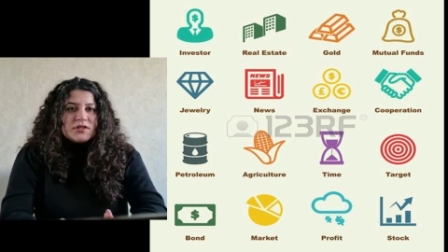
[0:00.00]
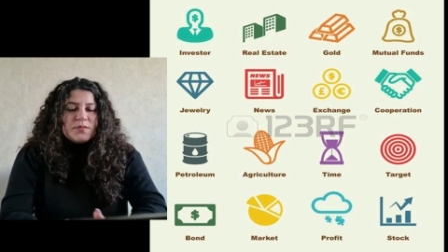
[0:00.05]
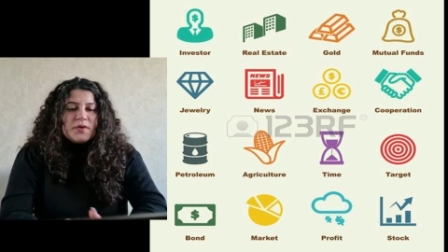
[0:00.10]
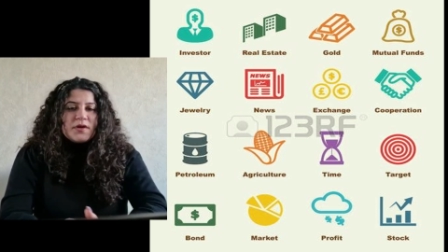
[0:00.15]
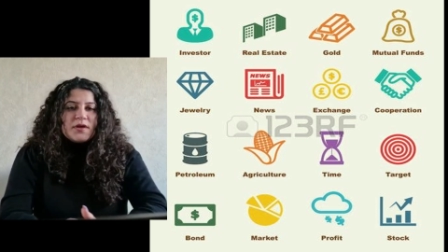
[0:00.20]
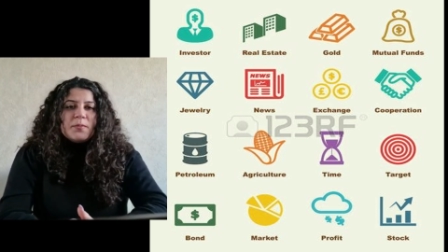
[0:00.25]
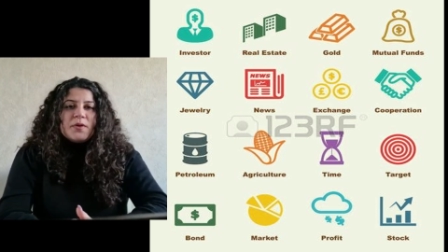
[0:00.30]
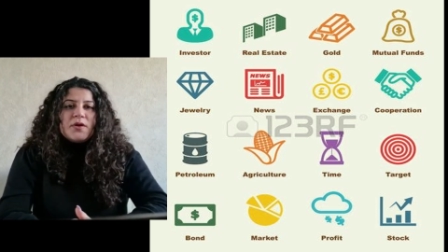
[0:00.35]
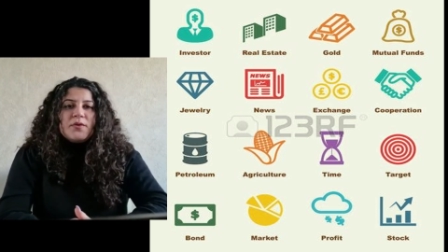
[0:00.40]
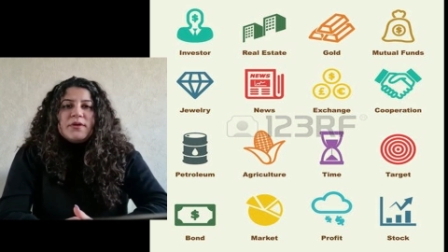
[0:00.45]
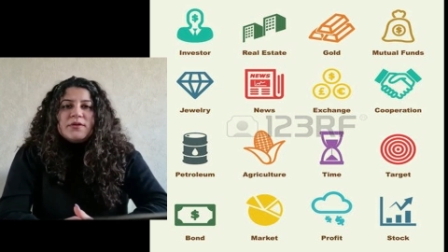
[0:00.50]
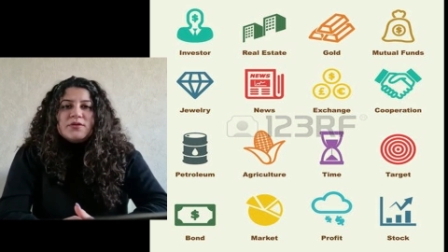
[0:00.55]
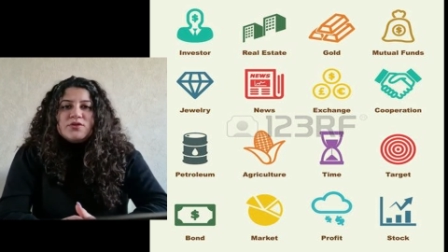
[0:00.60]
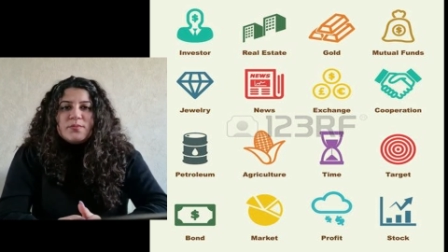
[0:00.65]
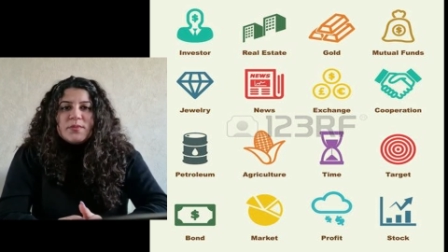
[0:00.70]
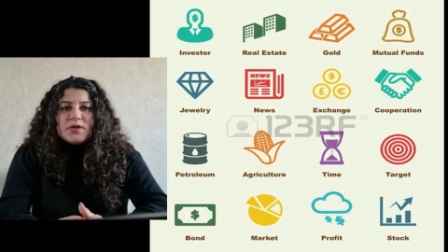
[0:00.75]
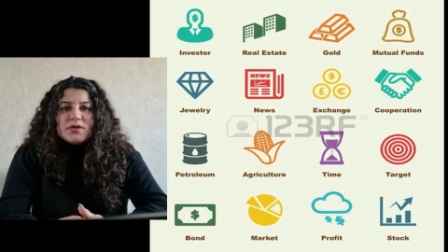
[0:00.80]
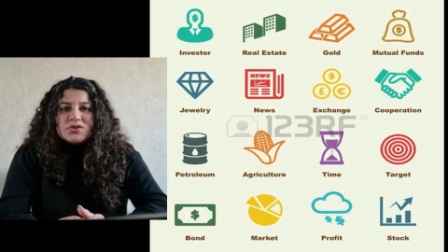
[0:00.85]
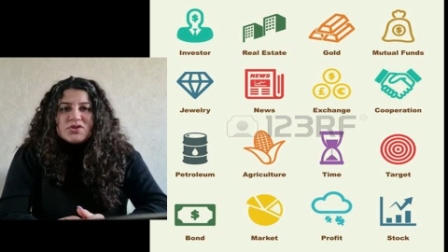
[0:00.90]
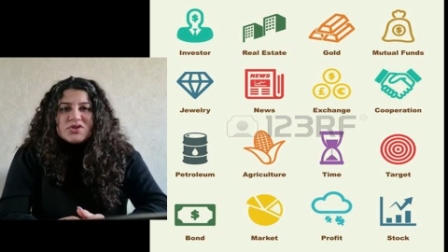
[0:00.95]
but I'm going to
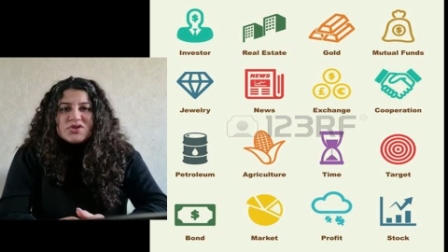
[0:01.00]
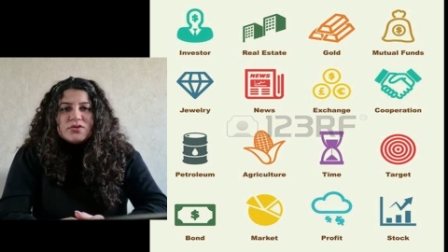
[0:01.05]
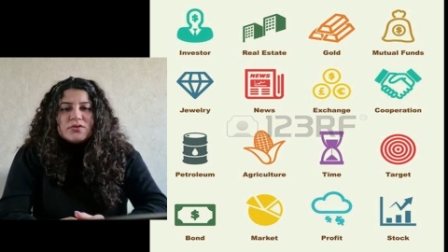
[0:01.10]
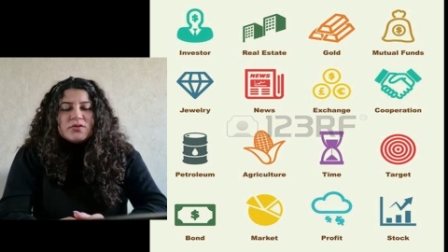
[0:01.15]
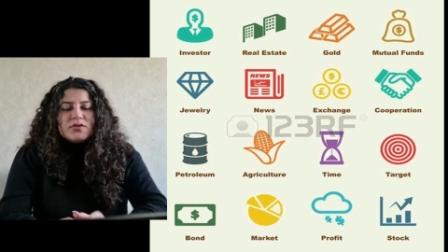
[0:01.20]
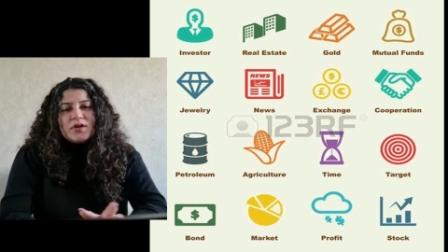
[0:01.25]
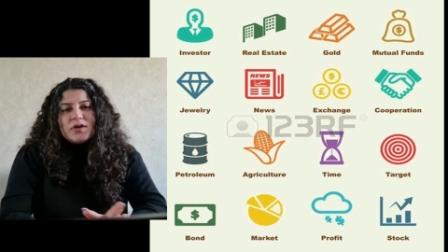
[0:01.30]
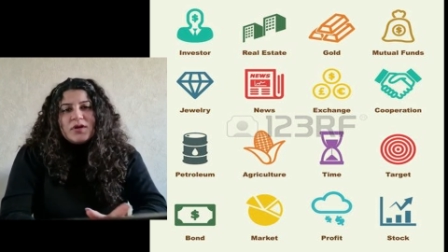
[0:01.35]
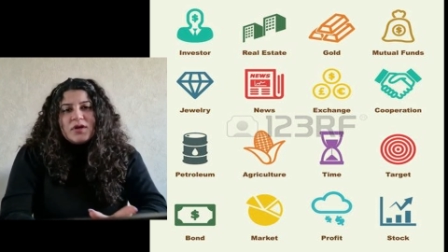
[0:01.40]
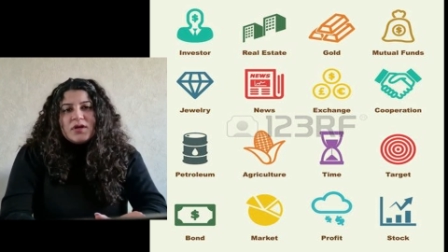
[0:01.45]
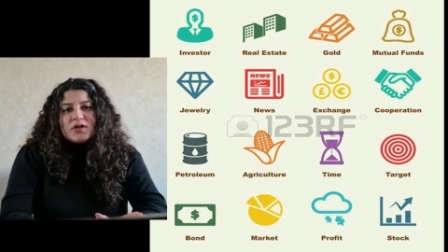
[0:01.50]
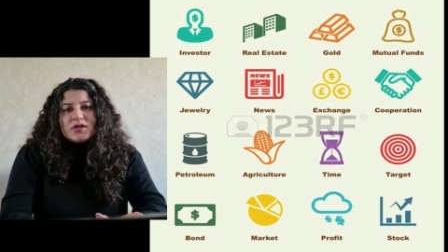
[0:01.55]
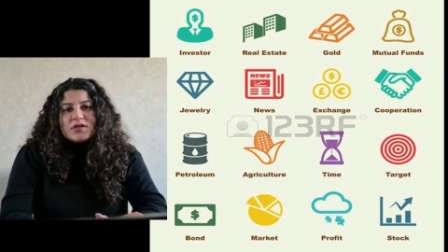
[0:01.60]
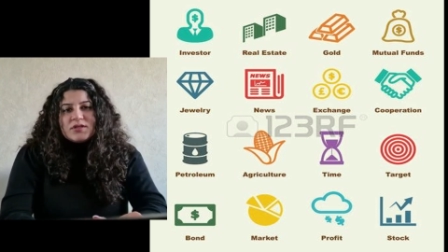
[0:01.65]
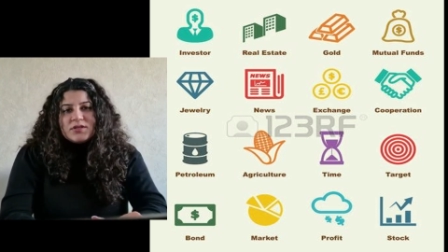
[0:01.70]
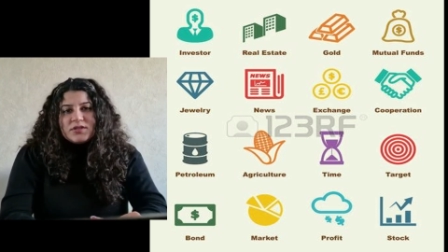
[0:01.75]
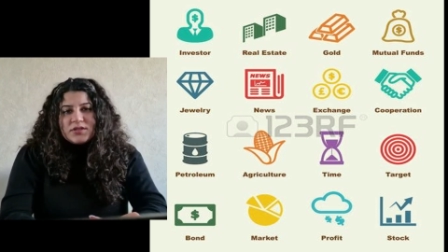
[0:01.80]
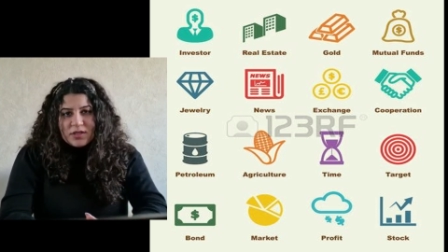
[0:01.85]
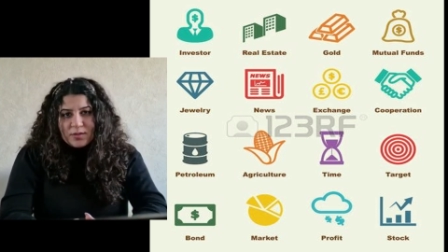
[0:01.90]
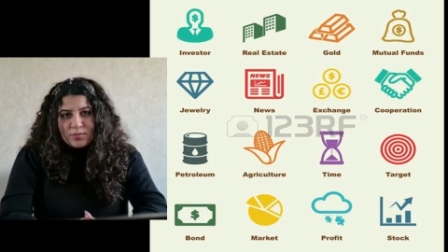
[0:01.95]
mention
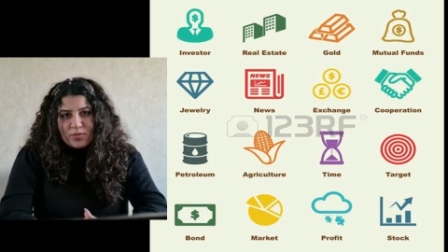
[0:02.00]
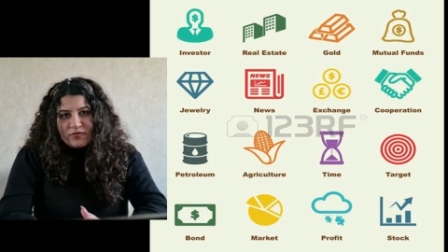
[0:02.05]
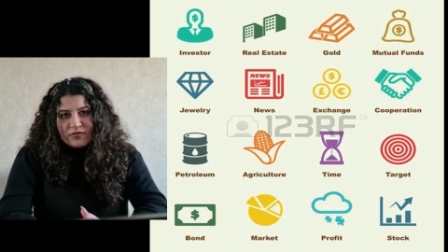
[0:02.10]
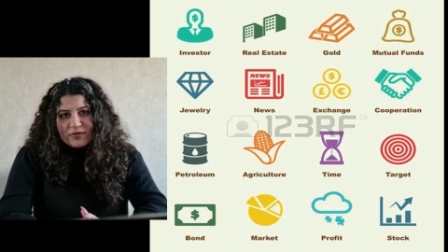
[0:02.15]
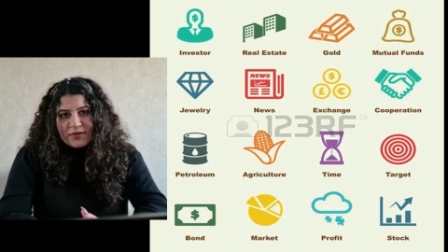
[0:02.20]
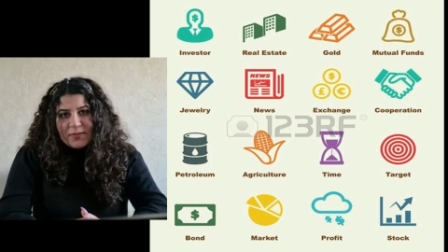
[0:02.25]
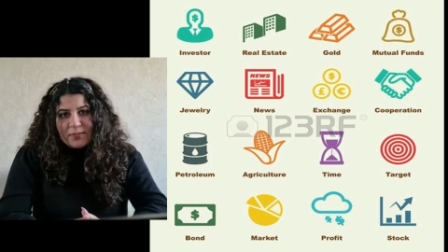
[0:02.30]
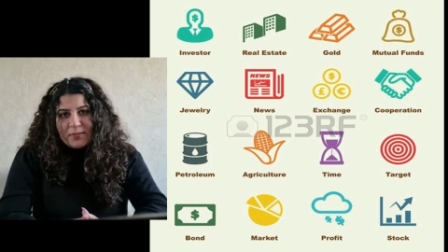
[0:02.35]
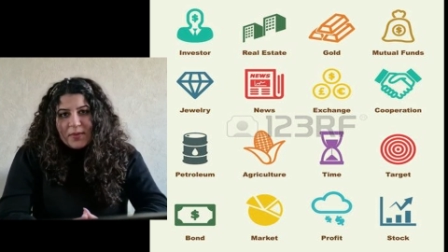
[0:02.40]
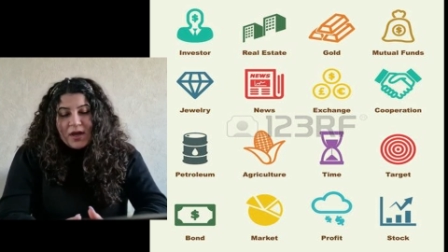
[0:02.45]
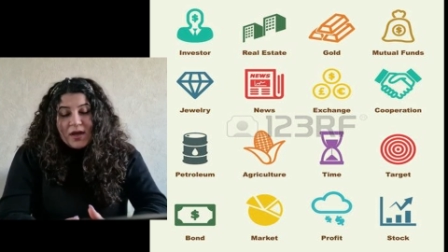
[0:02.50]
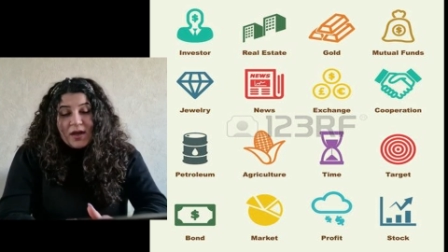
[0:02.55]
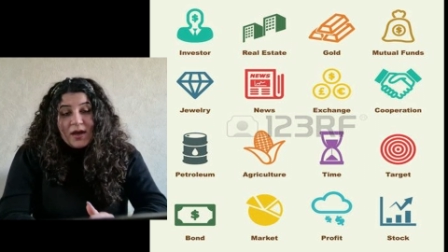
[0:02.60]
some of them,